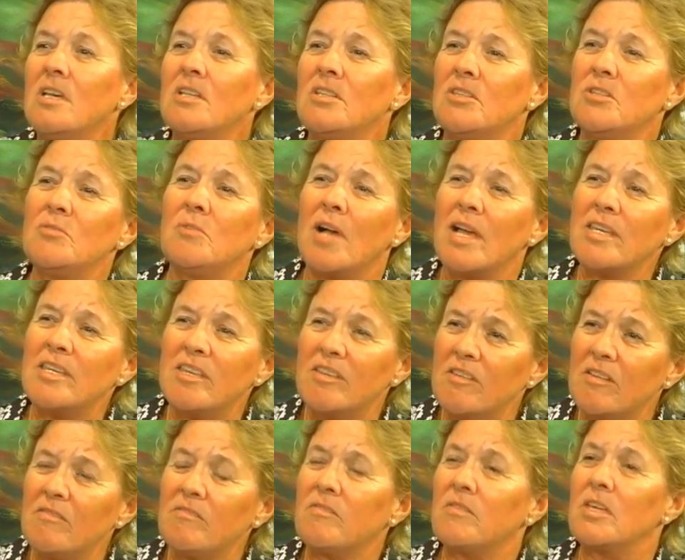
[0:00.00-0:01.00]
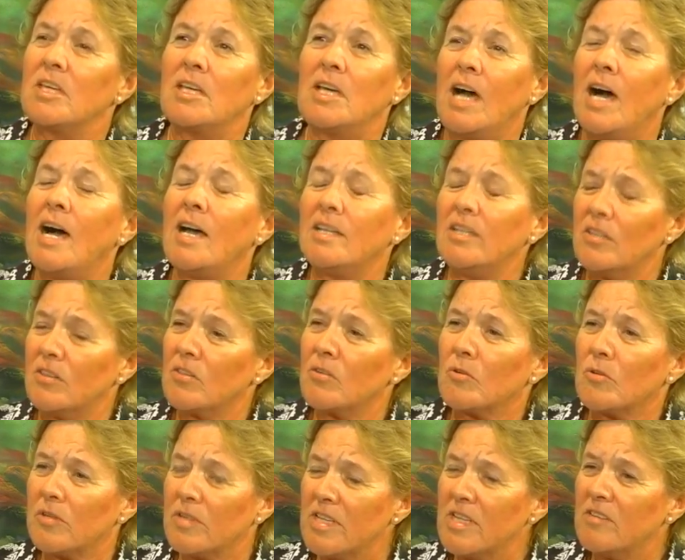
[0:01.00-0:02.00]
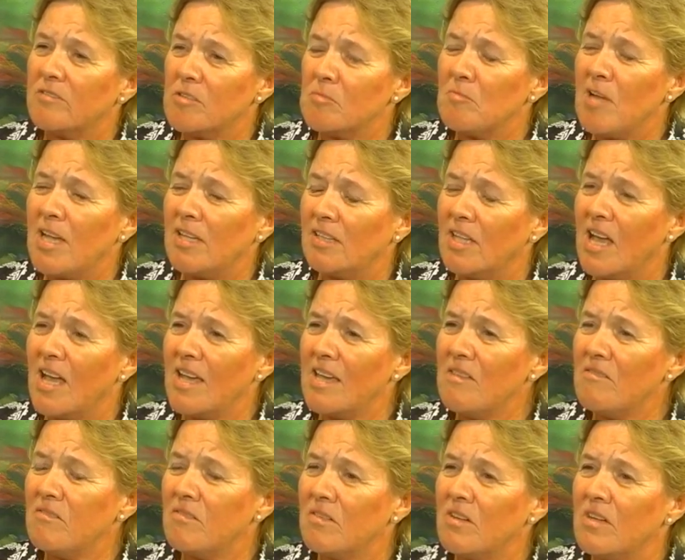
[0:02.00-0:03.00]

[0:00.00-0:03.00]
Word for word: Do I give God authority over my life?